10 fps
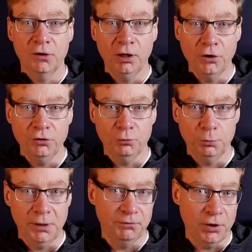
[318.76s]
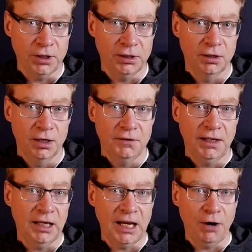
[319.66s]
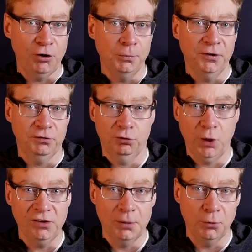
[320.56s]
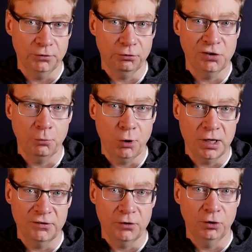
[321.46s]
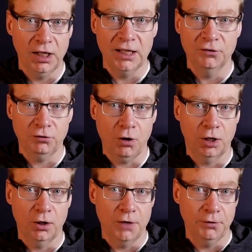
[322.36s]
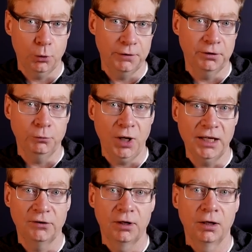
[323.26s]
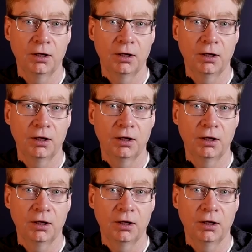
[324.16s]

The load would be fine. They could carry almost 20 Model 3s and Ys on each truck of equivalent weight,